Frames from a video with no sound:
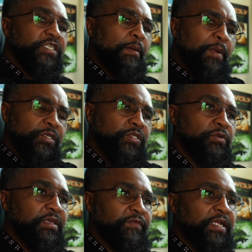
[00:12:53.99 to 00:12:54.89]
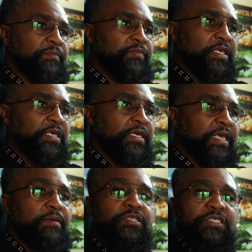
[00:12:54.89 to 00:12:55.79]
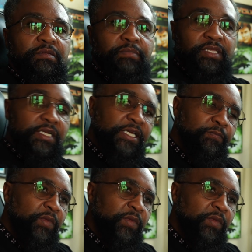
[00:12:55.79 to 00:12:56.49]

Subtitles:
I'm also giving up the image stability.